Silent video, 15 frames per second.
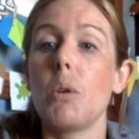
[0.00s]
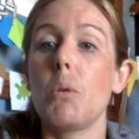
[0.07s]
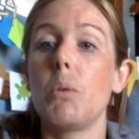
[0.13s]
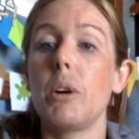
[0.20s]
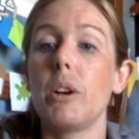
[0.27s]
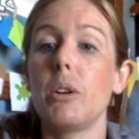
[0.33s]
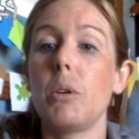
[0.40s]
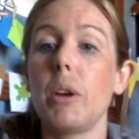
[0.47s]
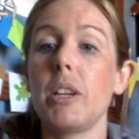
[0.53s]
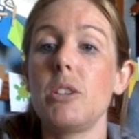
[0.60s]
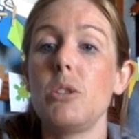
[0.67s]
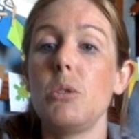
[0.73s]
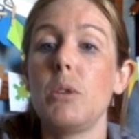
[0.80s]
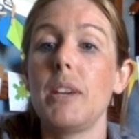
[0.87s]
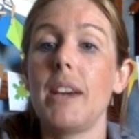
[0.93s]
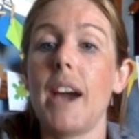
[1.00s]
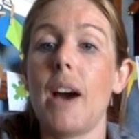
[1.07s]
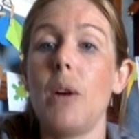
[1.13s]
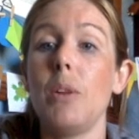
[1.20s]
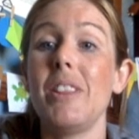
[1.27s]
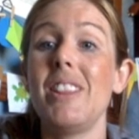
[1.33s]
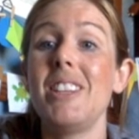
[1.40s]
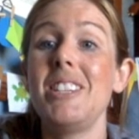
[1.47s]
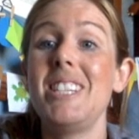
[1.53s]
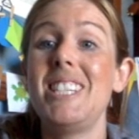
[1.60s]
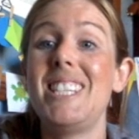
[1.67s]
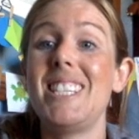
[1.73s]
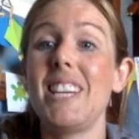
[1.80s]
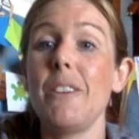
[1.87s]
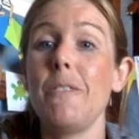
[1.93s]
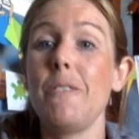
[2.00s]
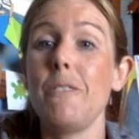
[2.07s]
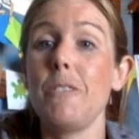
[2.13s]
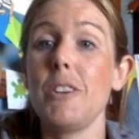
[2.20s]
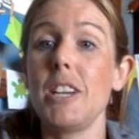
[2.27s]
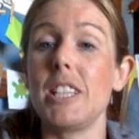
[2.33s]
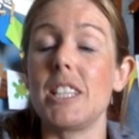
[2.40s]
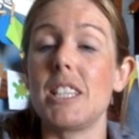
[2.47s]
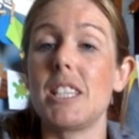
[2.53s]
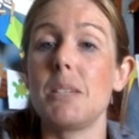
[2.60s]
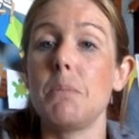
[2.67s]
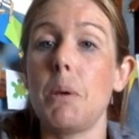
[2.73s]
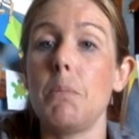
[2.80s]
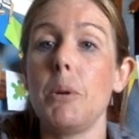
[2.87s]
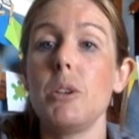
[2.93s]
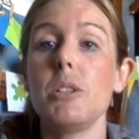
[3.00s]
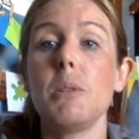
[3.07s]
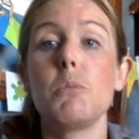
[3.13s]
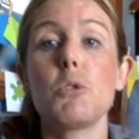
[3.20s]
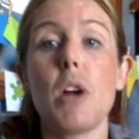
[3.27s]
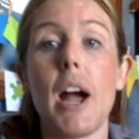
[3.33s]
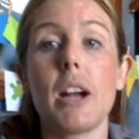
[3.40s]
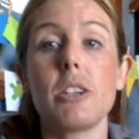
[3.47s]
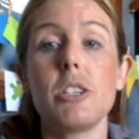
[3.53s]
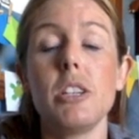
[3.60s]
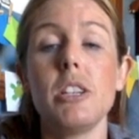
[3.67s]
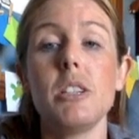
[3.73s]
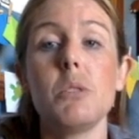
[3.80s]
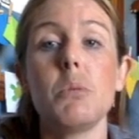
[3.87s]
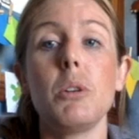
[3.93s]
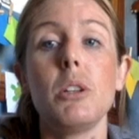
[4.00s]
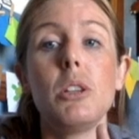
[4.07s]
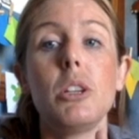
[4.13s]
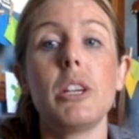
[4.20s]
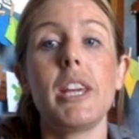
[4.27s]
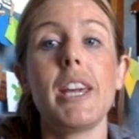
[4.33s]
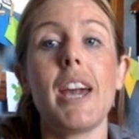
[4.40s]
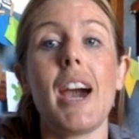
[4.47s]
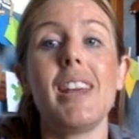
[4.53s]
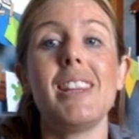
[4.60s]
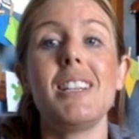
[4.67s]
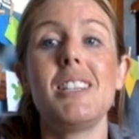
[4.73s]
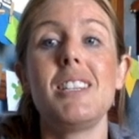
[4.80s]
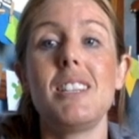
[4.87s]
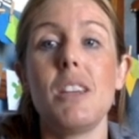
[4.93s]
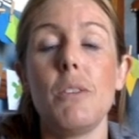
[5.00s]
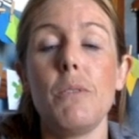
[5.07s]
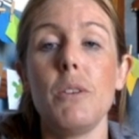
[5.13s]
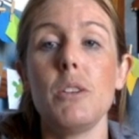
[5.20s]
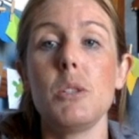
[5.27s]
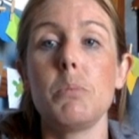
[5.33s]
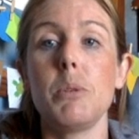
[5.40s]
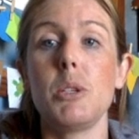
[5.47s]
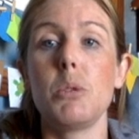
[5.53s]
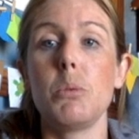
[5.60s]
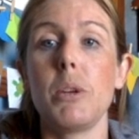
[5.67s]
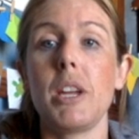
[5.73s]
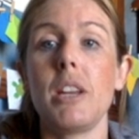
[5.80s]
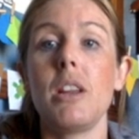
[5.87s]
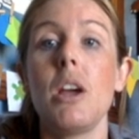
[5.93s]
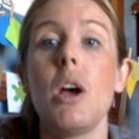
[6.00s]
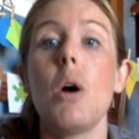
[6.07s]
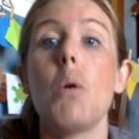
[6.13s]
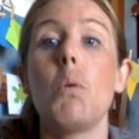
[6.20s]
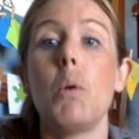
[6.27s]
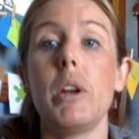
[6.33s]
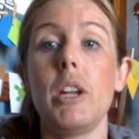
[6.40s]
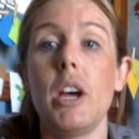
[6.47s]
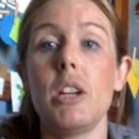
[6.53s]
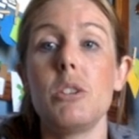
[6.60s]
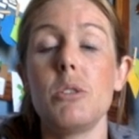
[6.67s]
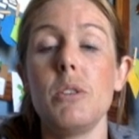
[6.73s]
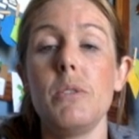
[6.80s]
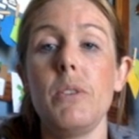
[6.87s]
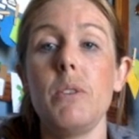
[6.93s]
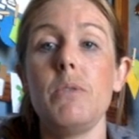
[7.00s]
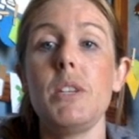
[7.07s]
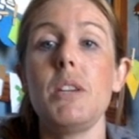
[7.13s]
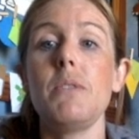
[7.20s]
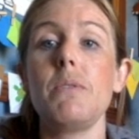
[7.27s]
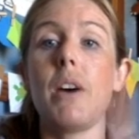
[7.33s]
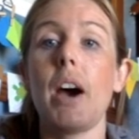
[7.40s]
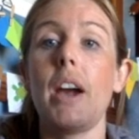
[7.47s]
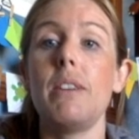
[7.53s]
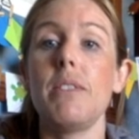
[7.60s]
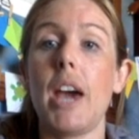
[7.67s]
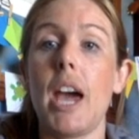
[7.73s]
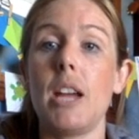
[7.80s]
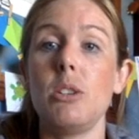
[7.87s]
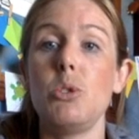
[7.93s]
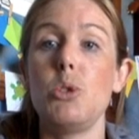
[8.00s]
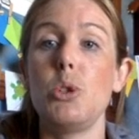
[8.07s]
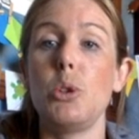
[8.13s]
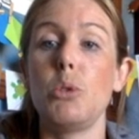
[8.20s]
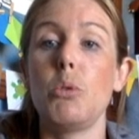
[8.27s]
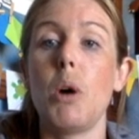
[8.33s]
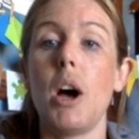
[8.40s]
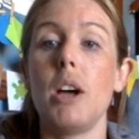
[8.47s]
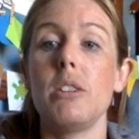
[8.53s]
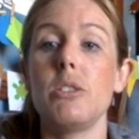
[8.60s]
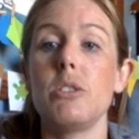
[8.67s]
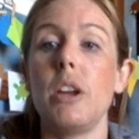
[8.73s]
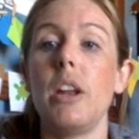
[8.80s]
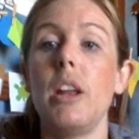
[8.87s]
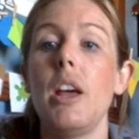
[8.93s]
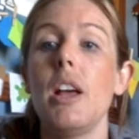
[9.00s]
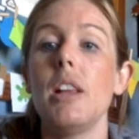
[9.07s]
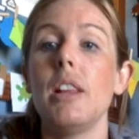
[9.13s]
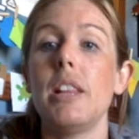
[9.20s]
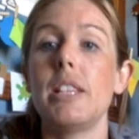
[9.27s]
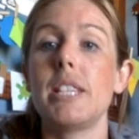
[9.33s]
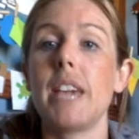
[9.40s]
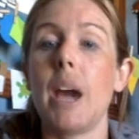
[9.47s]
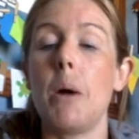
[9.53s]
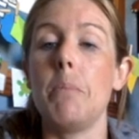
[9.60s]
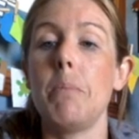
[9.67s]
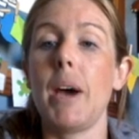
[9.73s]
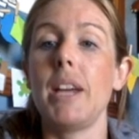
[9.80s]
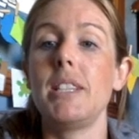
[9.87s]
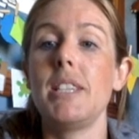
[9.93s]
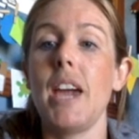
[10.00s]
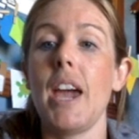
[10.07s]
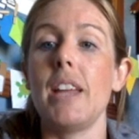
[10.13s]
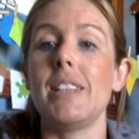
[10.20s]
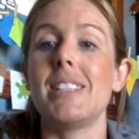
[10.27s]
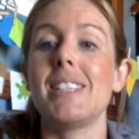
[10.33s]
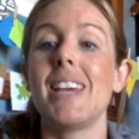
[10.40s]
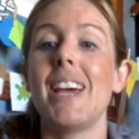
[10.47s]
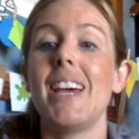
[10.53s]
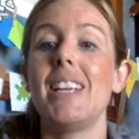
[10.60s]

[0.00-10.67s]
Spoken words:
We're going to count the difference. Remember, subtraction is we're looking at the difference between 155 and 200. Let's count by tens.